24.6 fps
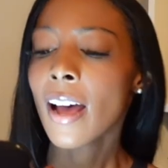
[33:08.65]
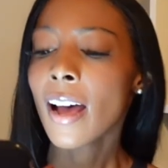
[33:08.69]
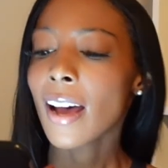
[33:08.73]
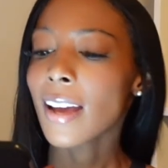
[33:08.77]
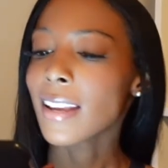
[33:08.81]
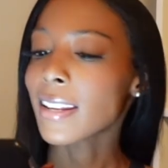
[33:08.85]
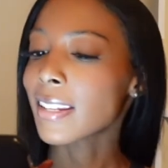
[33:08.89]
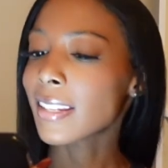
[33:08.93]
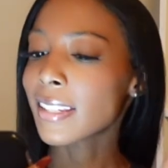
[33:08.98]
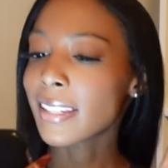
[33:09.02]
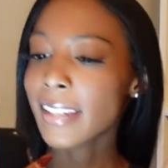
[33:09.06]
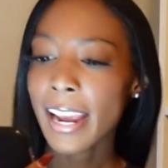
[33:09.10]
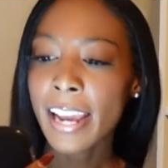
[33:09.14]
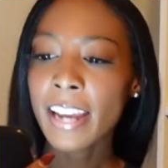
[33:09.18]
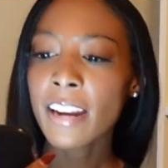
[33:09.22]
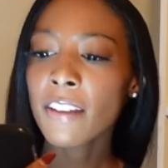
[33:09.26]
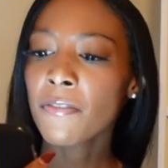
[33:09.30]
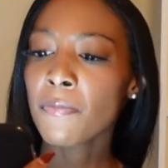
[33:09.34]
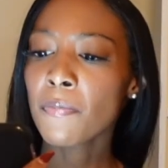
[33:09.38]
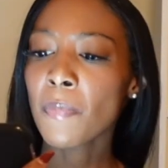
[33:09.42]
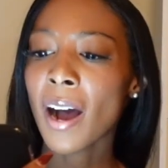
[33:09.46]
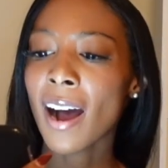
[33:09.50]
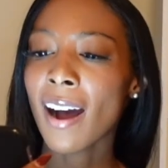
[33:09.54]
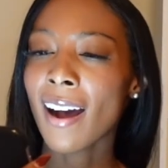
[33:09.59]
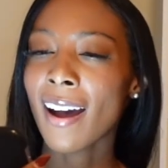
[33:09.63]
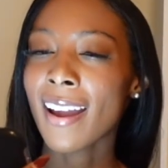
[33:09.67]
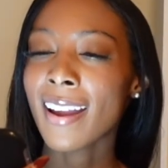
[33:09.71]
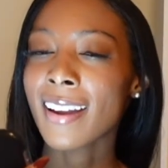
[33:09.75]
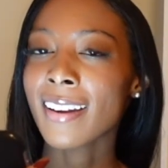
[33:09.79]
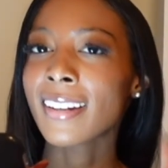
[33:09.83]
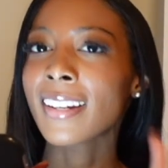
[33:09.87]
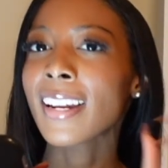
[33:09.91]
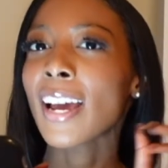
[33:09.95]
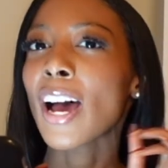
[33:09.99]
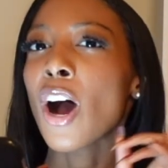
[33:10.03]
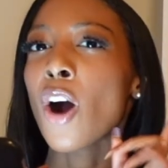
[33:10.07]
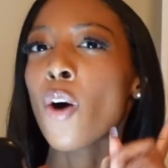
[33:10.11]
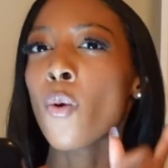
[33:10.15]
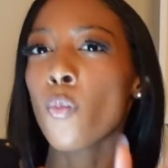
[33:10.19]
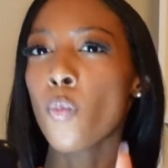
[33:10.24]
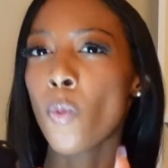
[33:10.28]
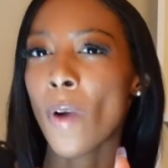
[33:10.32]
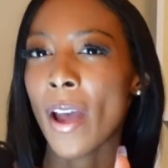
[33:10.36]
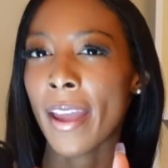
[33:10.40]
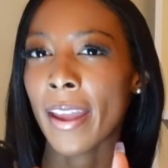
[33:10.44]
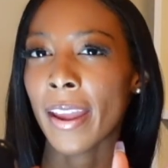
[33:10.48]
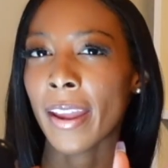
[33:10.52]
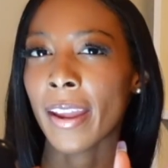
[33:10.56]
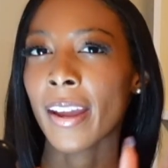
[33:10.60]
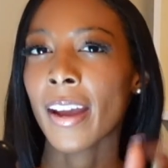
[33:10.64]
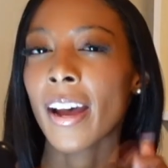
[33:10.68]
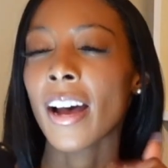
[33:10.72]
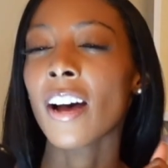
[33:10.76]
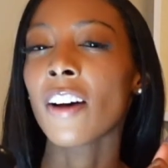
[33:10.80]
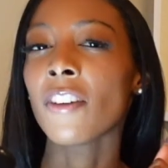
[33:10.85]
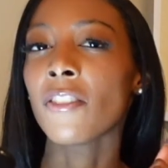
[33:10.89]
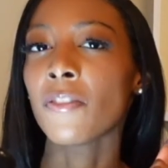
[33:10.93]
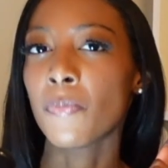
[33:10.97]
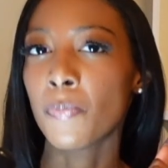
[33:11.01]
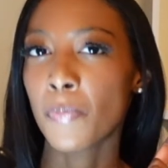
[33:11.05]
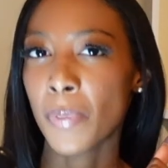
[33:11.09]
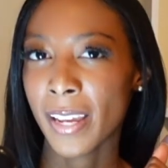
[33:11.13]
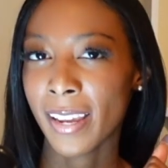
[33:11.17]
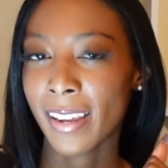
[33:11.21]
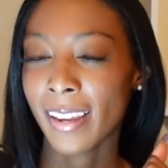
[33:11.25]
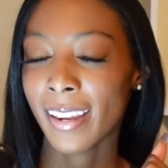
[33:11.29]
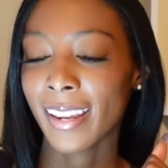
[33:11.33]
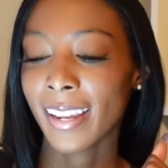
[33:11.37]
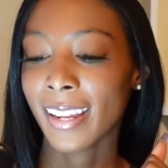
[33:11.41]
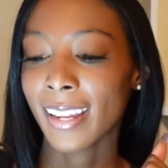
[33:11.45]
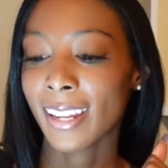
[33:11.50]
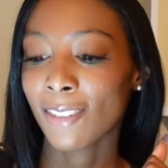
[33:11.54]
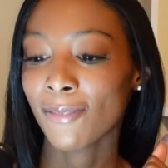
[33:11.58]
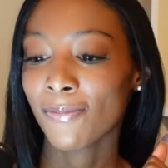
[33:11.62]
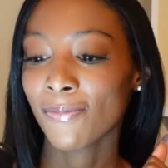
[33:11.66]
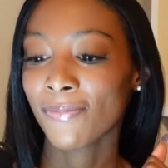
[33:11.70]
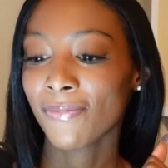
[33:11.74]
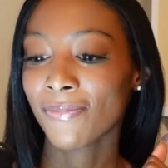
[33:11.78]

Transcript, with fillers: a state of mind, a way of being.